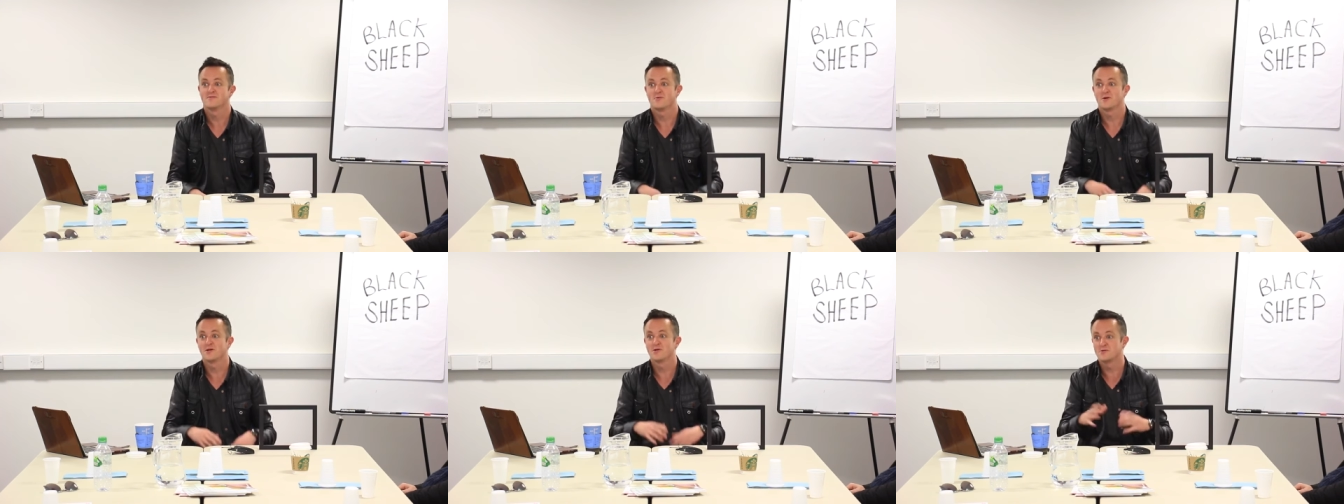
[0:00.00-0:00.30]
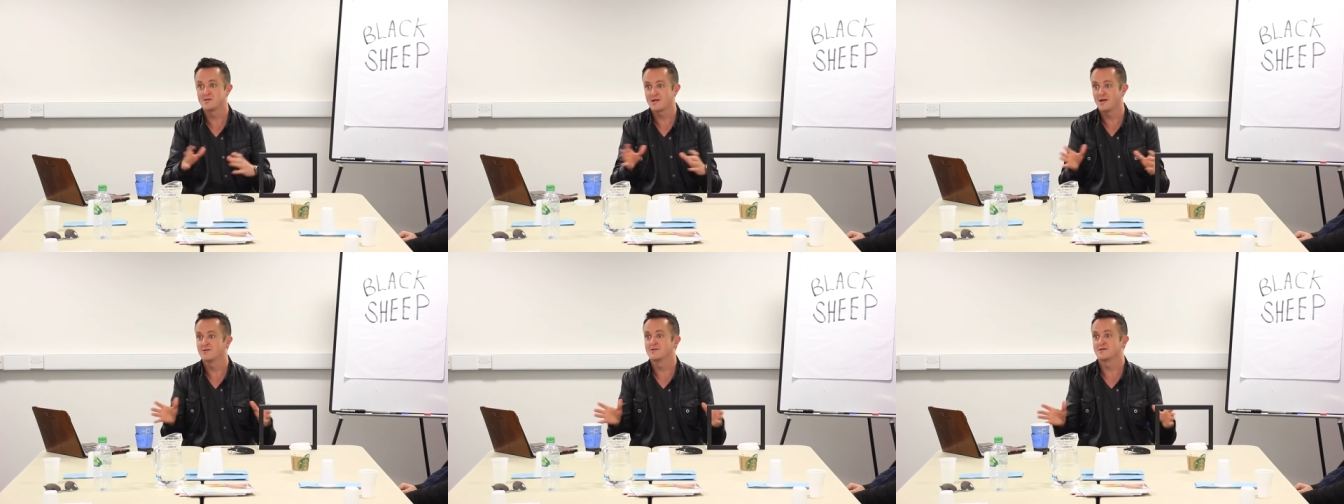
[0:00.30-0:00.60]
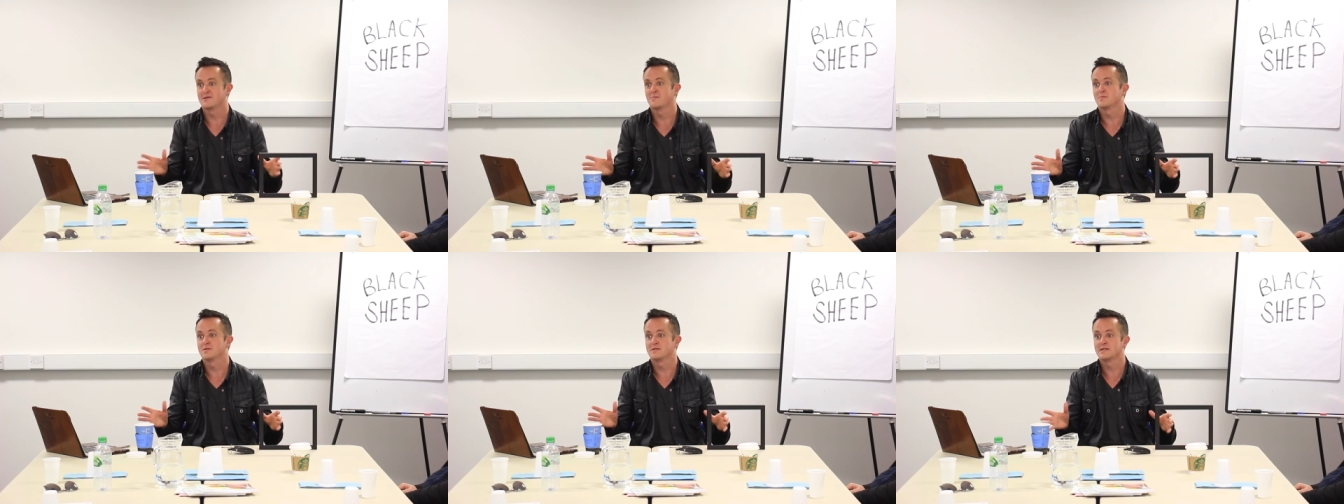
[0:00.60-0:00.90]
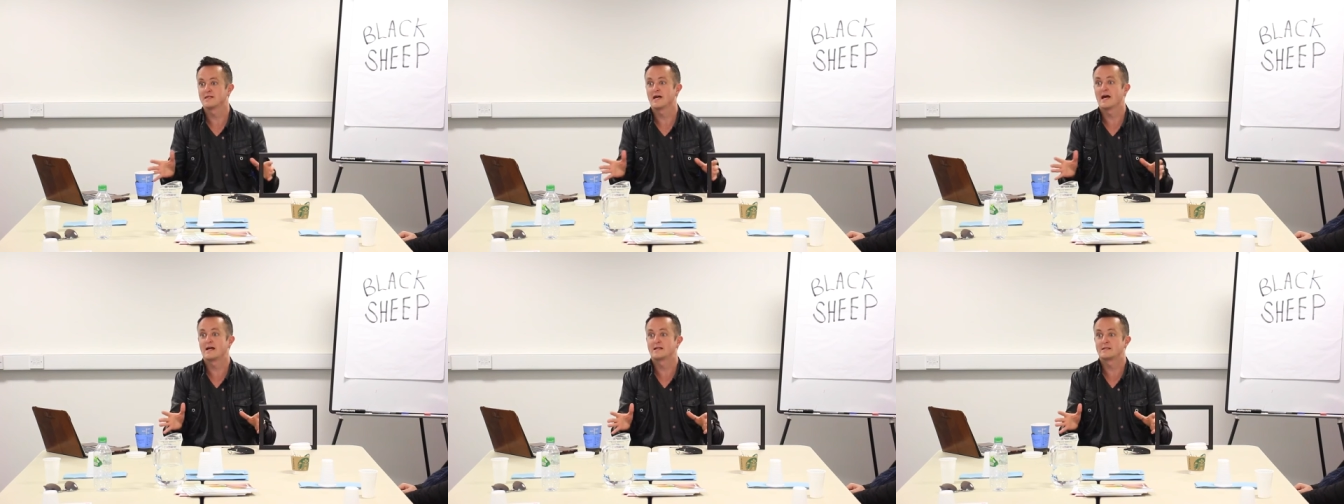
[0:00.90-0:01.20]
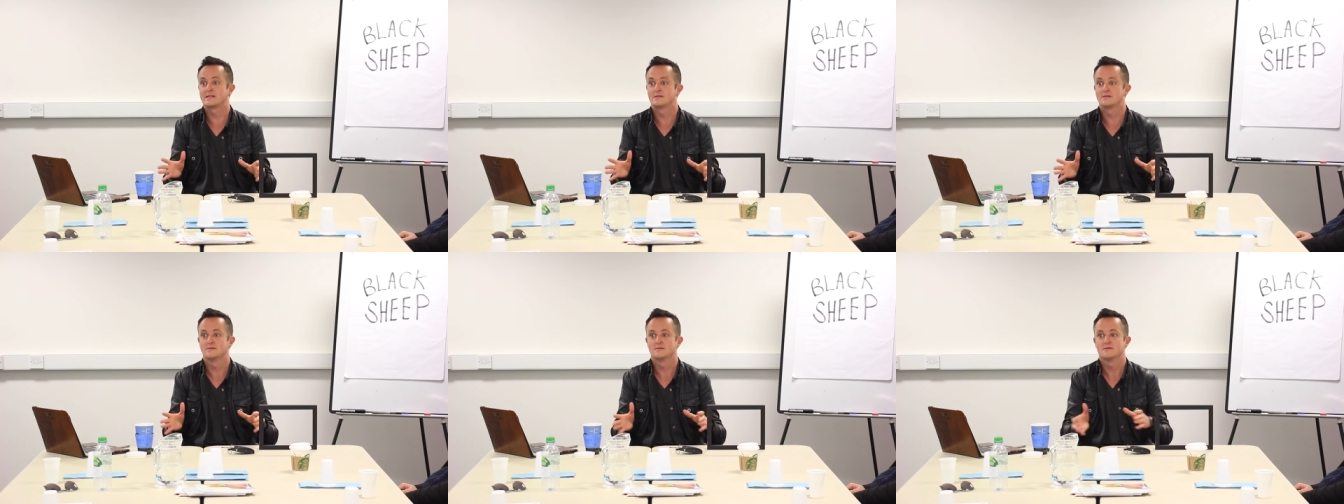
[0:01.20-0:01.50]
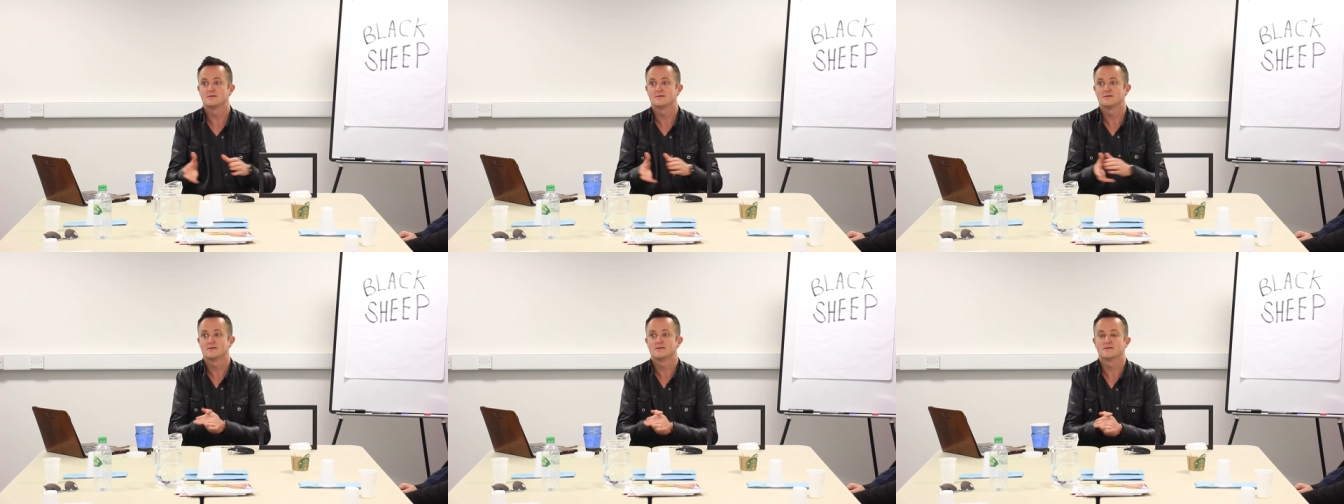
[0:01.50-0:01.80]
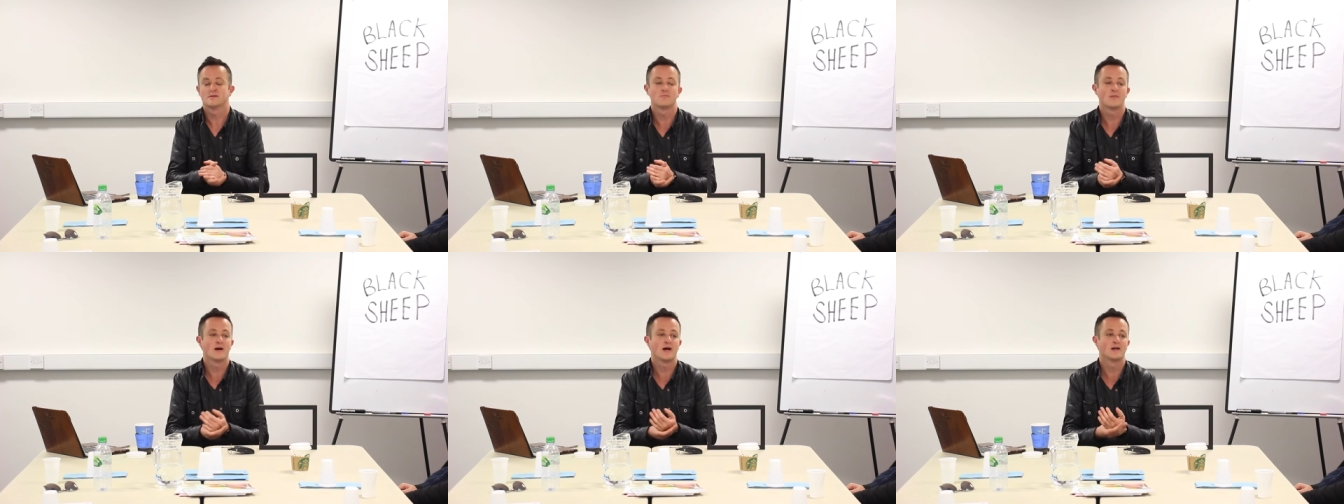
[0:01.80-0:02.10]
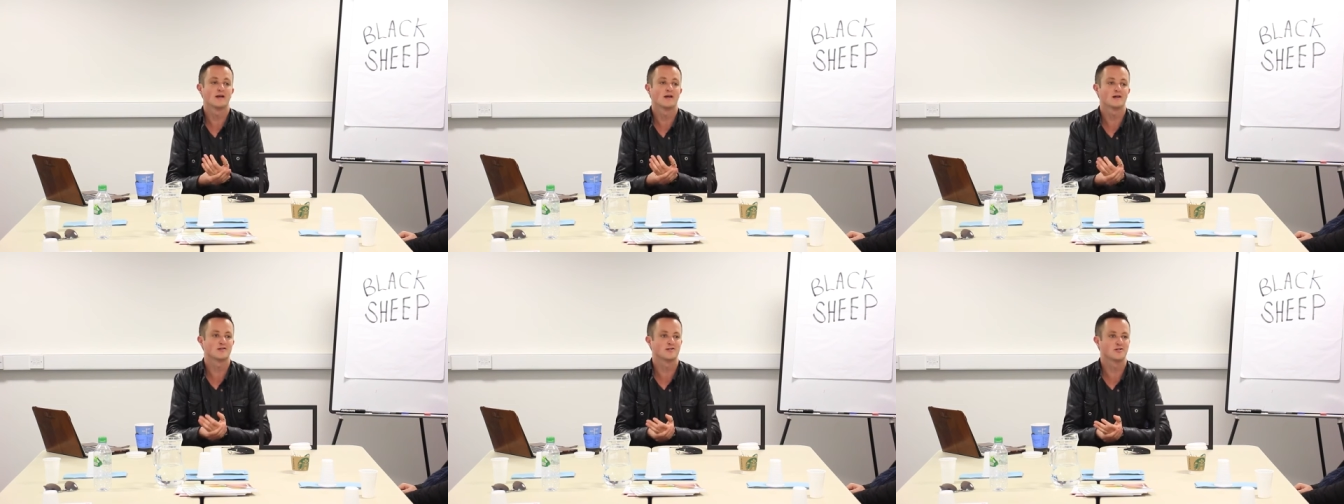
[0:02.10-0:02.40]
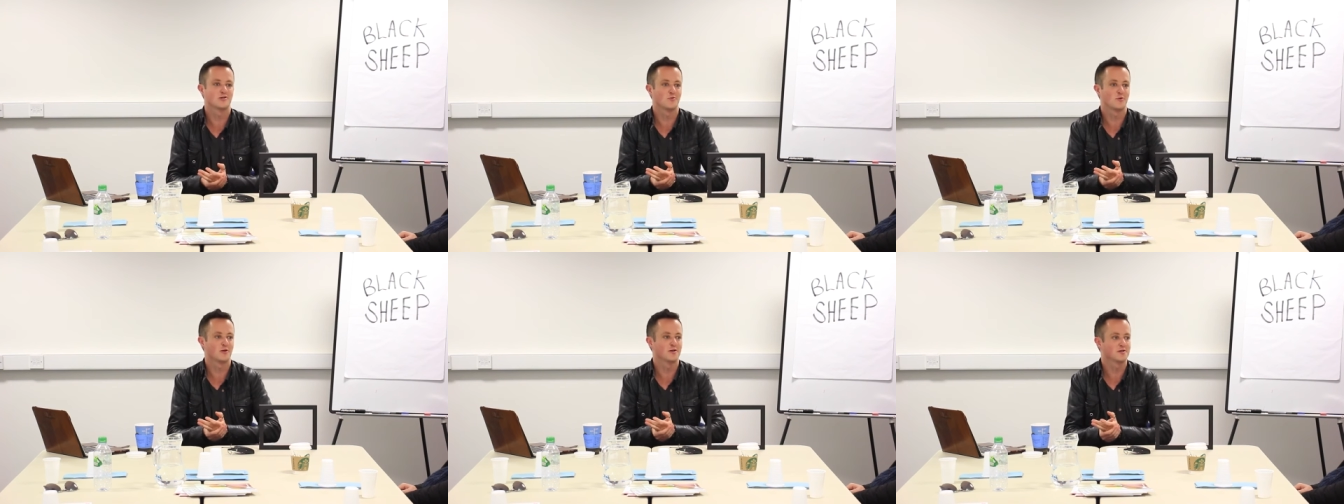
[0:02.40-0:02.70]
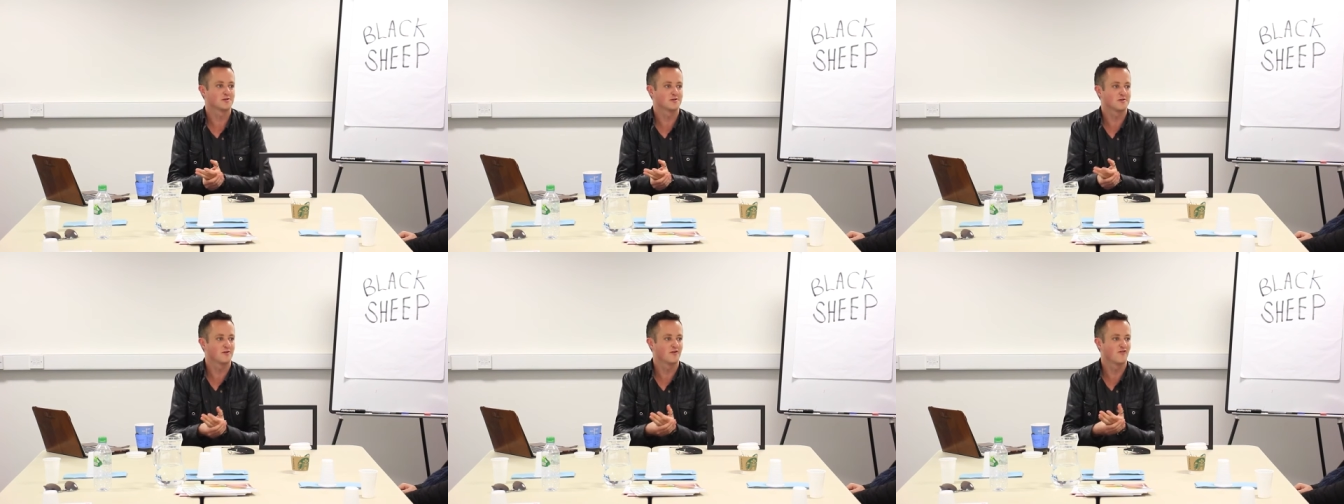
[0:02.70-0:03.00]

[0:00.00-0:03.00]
When you tell somebody that, the man next to you on a,